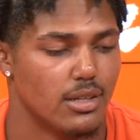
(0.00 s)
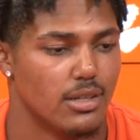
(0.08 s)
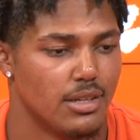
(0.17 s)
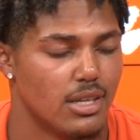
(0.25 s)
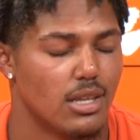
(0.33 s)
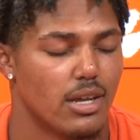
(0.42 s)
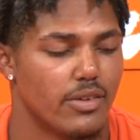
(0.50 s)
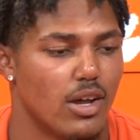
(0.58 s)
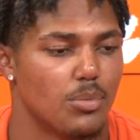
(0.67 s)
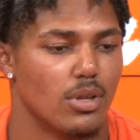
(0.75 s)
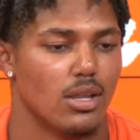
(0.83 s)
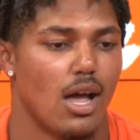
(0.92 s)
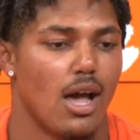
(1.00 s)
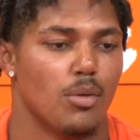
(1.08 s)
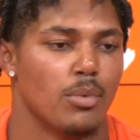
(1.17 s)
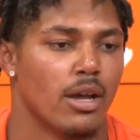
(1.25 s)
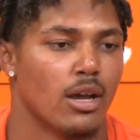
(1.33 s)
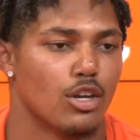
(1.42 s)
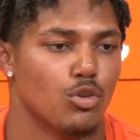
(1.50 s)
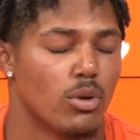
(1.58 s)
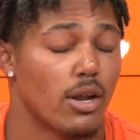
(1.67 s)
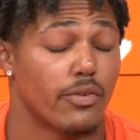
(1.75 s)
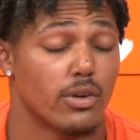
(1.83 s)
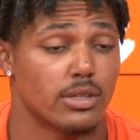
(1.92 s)
D-Love helped a lot, man. Cause when
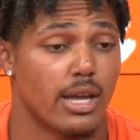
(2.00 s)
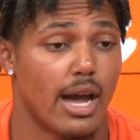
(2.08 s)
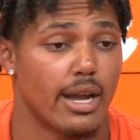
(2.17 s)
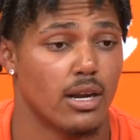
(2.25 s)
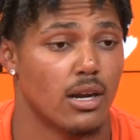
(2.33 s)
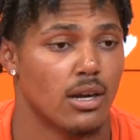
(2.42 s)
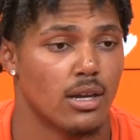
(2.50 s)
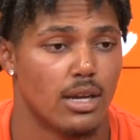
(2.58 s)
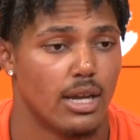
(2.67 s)
I first got here,